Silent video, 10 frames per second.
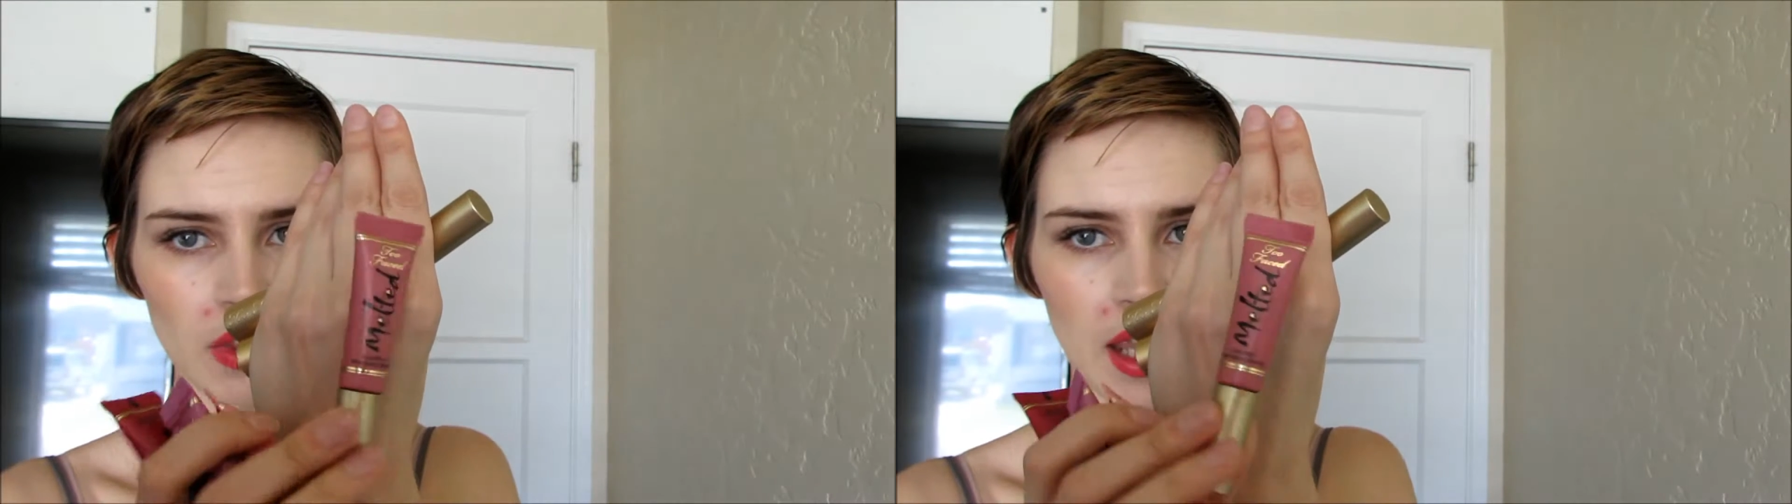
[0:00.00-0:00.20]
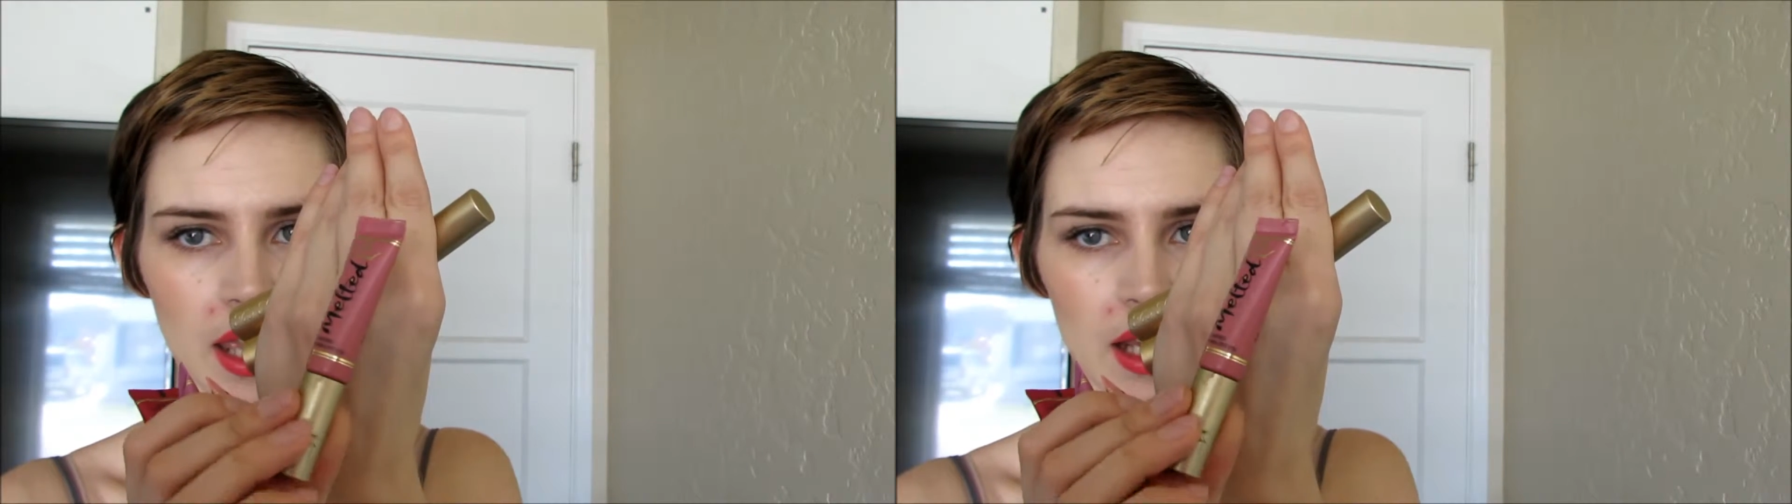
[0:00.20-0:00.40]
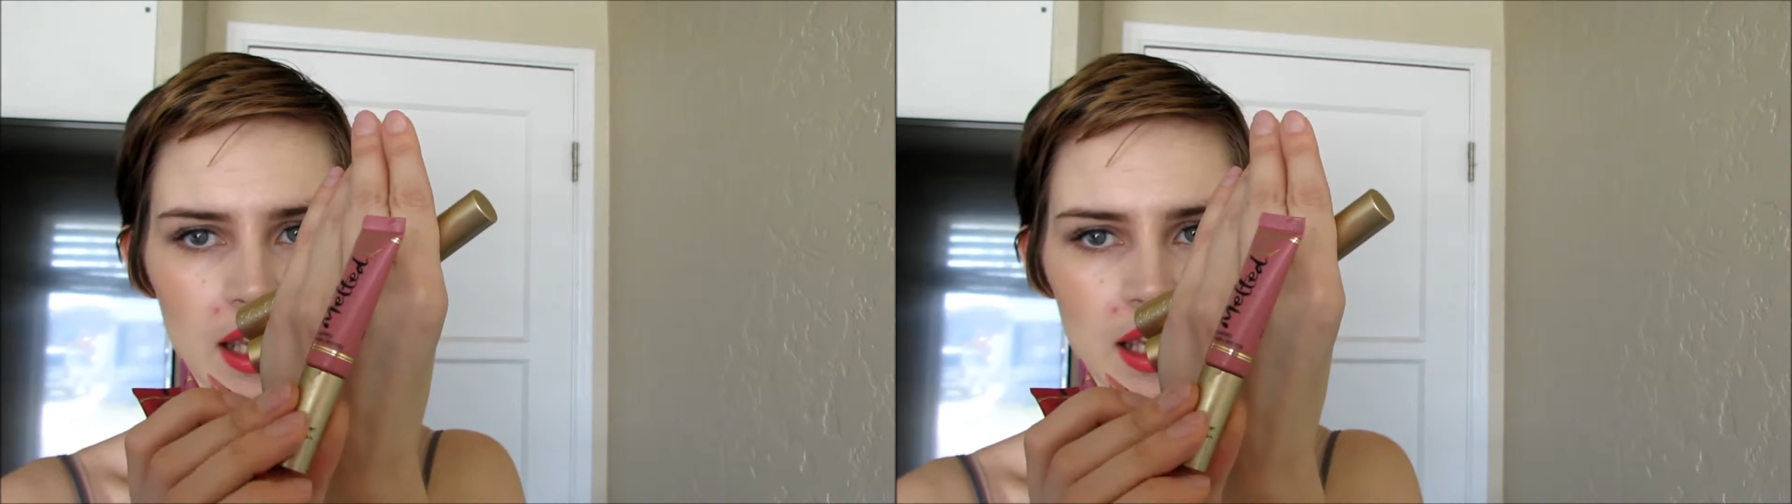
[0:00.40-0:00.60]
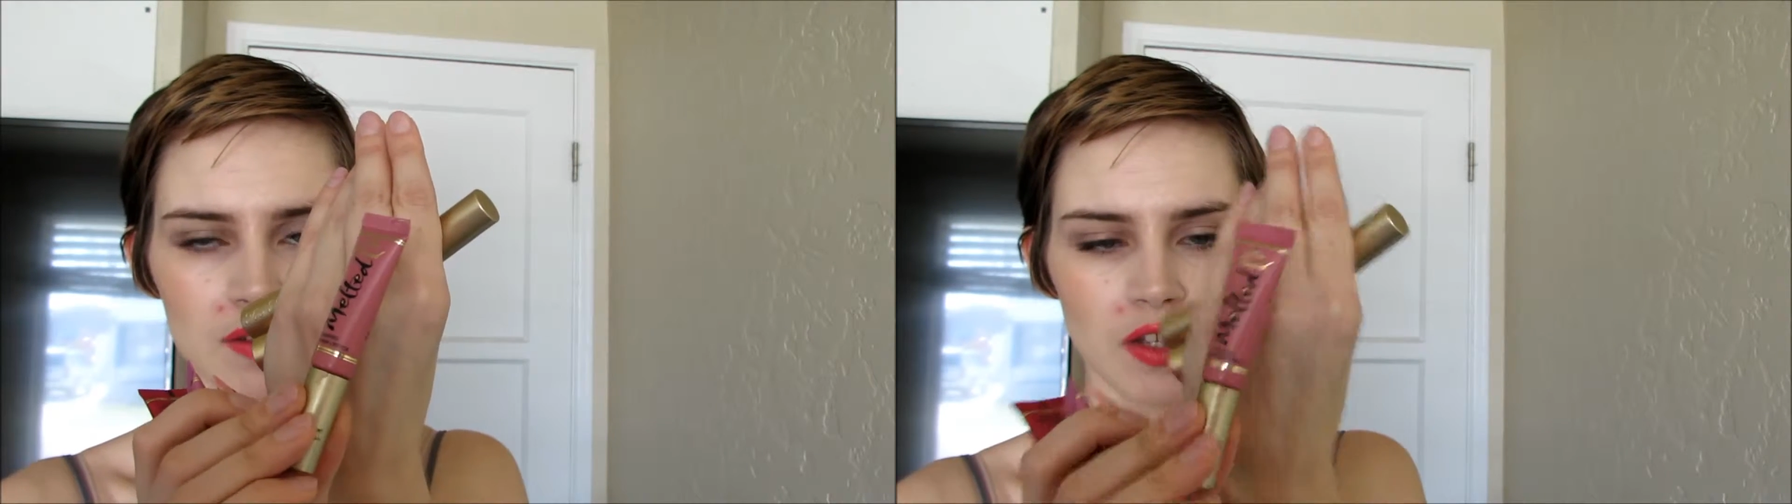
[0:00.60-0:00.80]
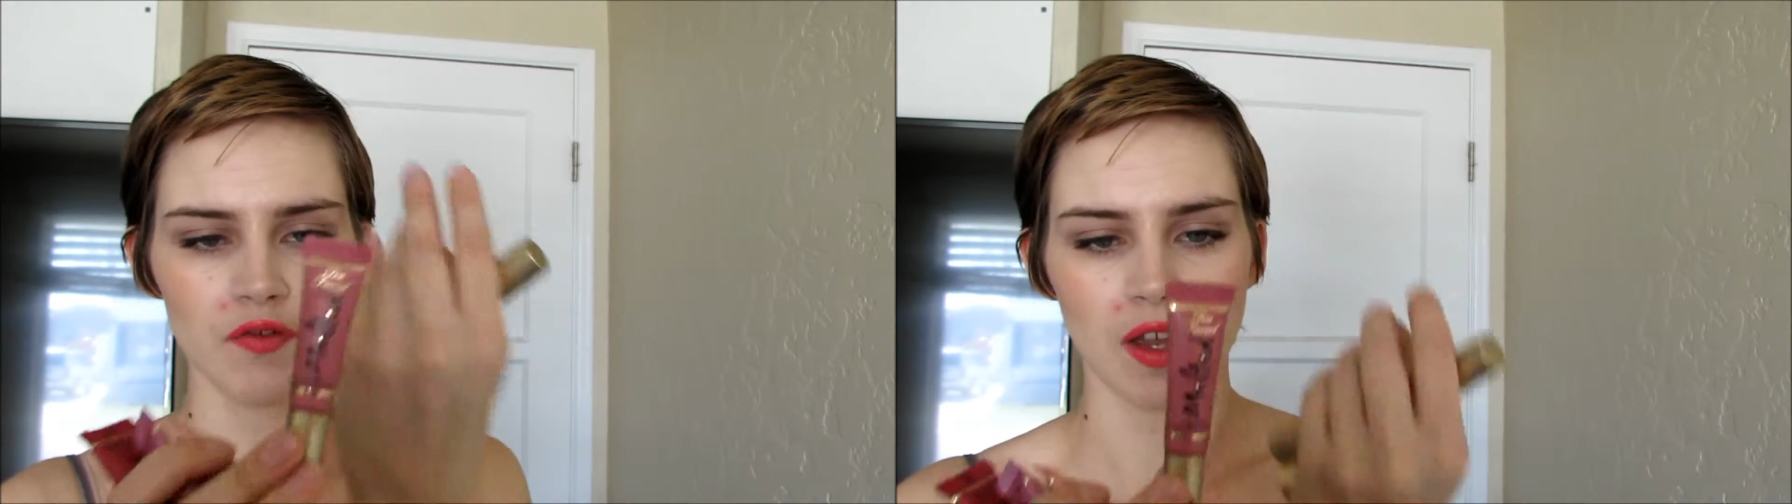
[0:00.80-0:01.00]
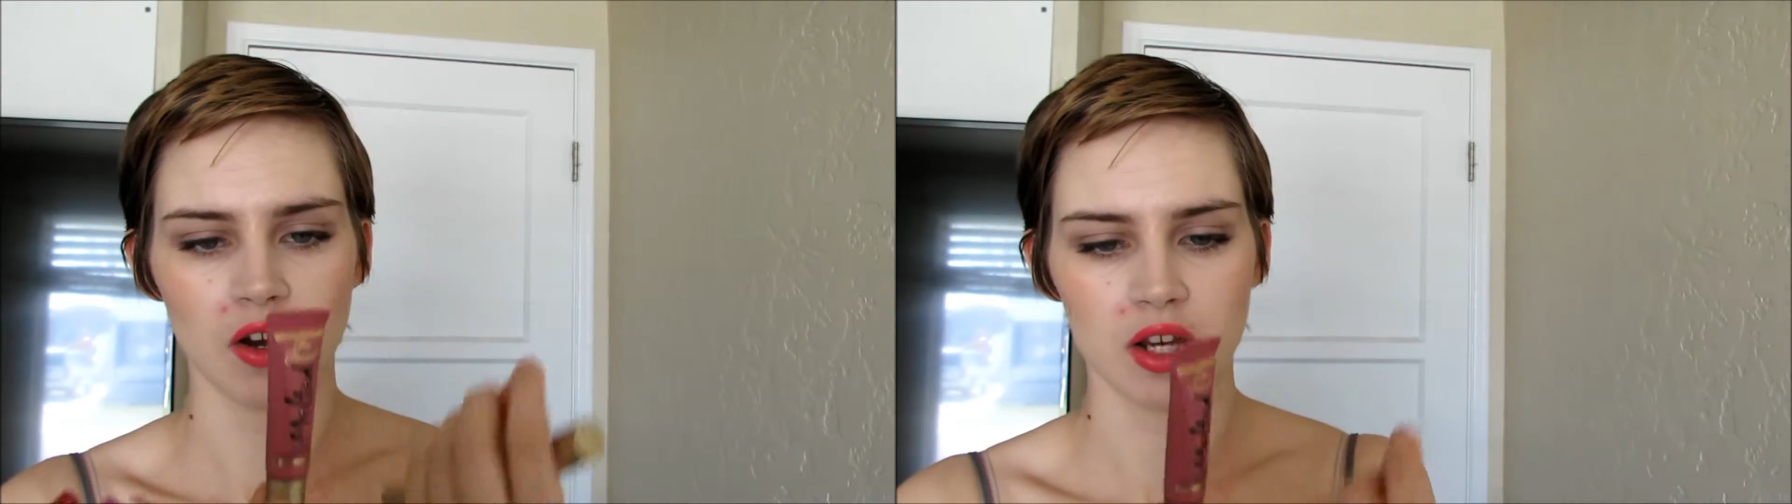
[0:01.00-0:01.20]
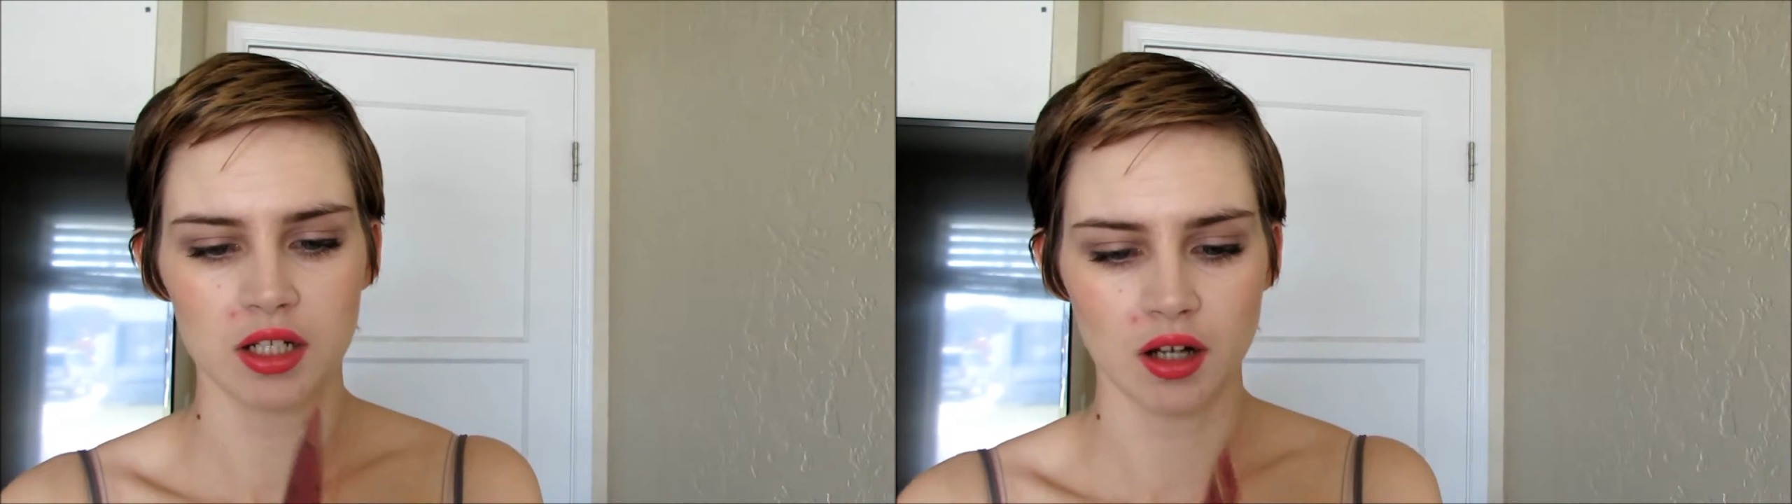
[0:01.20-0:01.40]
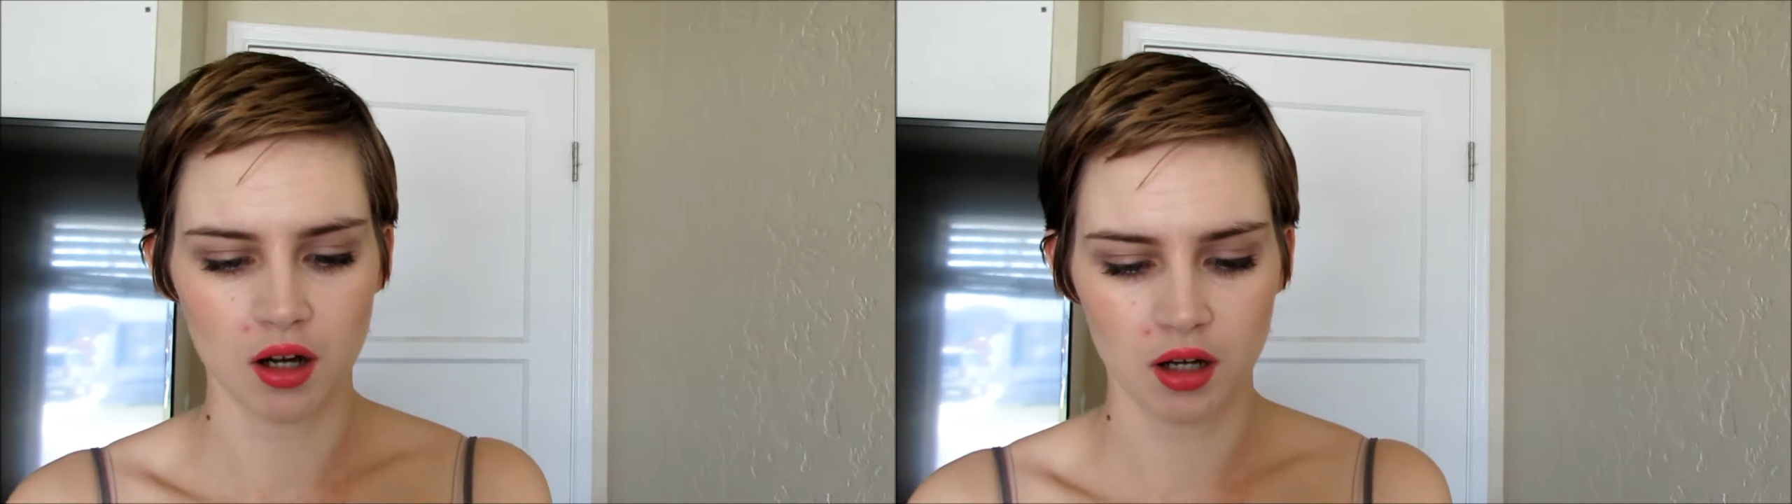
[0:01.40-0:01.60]
it gives a very
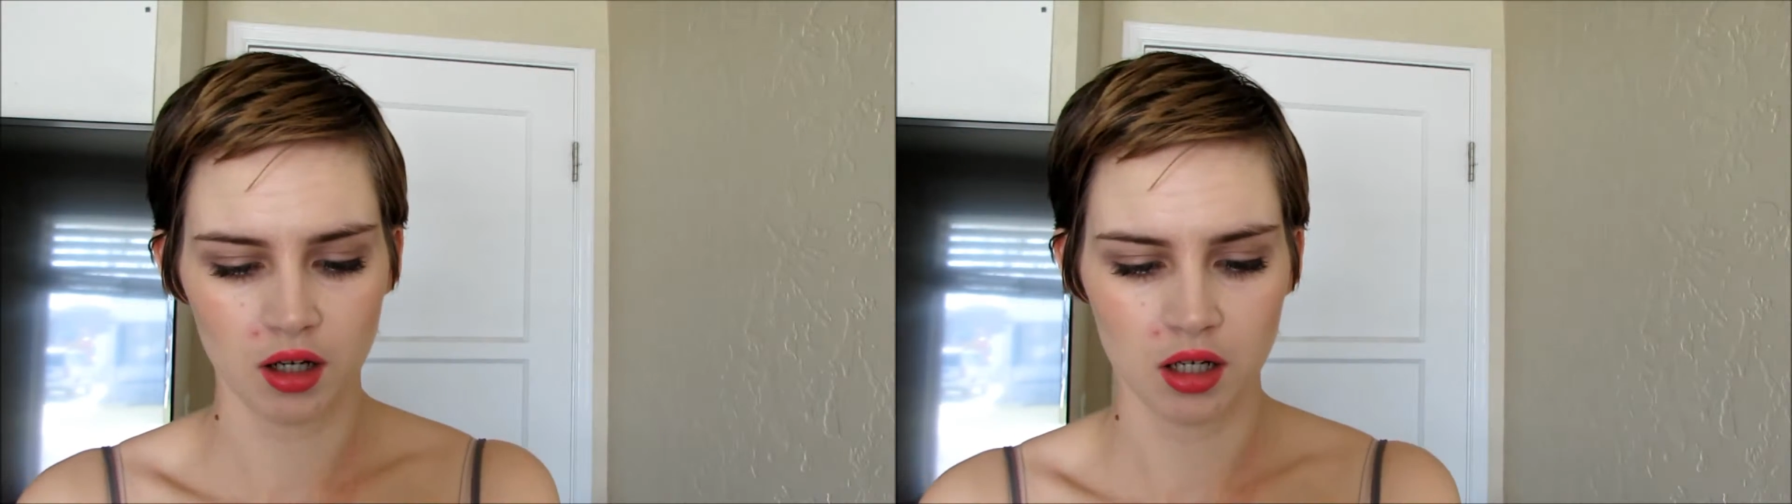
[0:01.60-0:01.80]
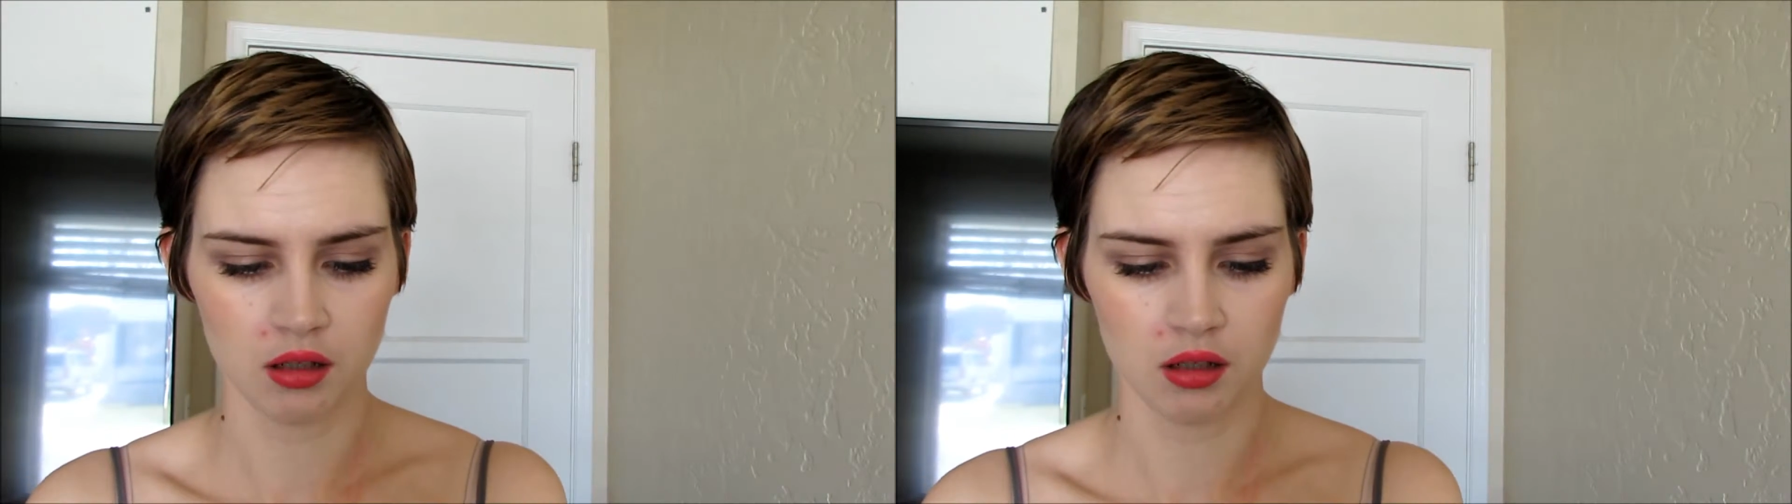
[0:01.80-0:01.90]
dark,